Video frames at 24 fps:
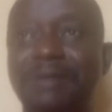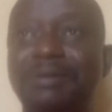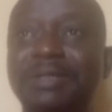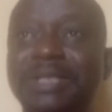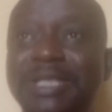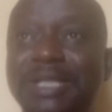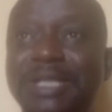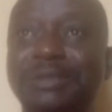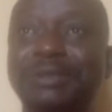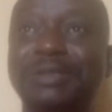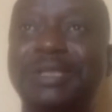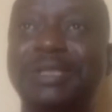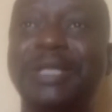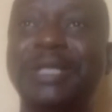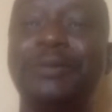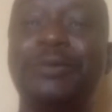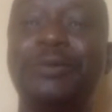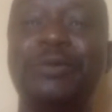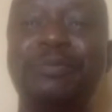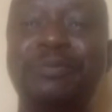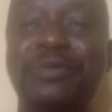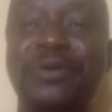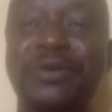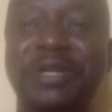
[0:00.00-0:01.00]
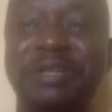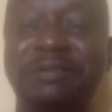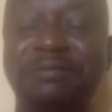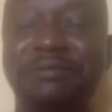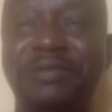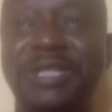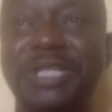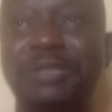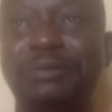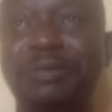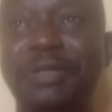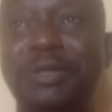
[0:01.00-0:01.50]
I wanted to say roman in
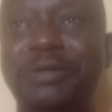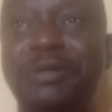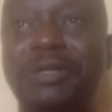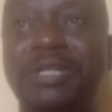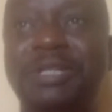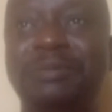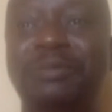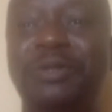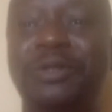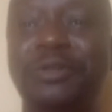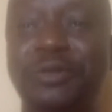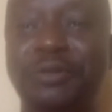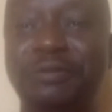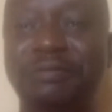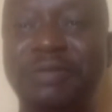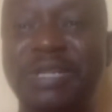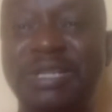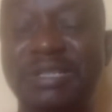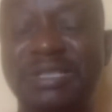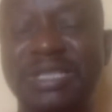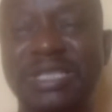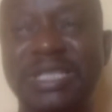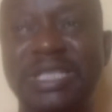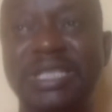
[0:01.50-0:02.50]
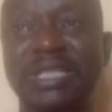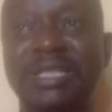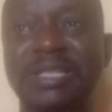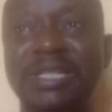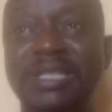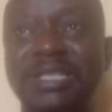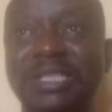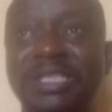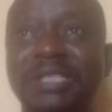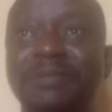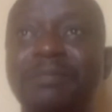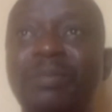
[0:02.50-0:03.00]
French, we call it, but novels in
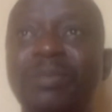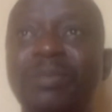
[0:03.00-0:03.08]
English.